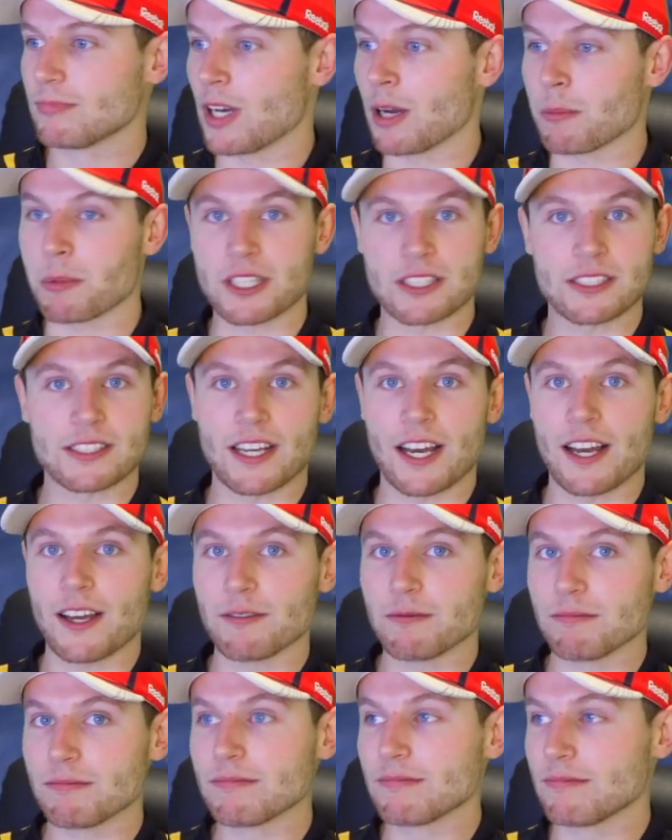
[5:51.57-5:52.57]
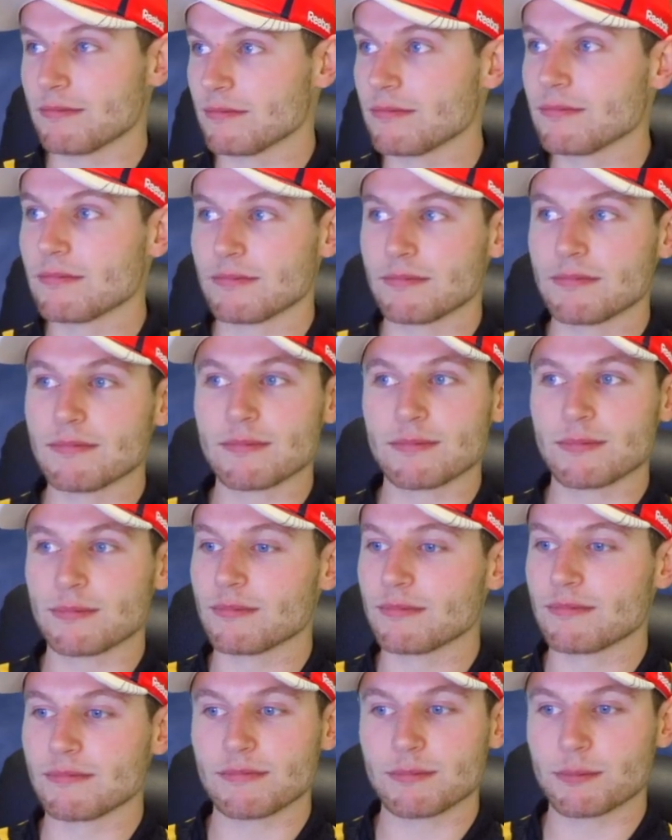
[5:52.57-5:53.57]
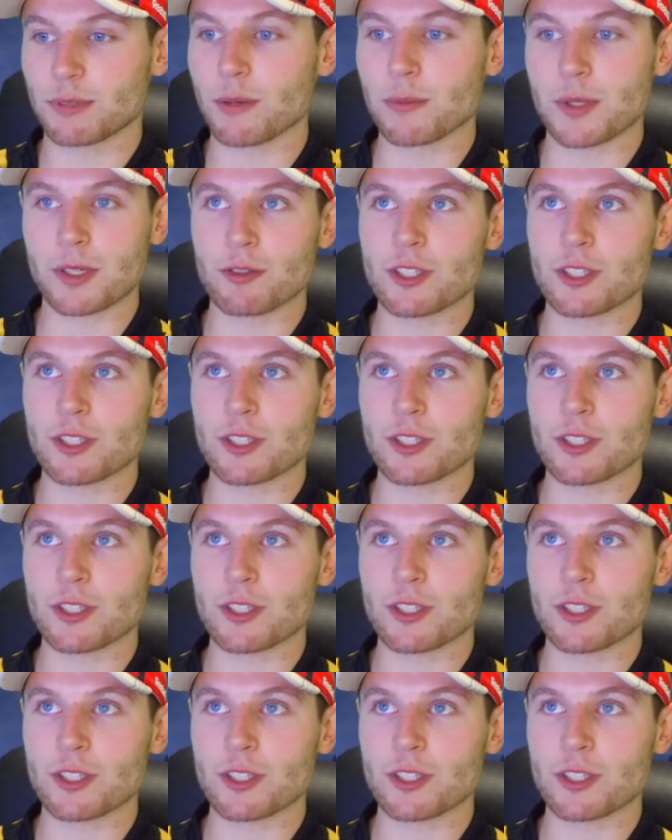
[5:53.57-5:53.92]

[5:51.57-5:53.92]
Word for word: I'm going to start probably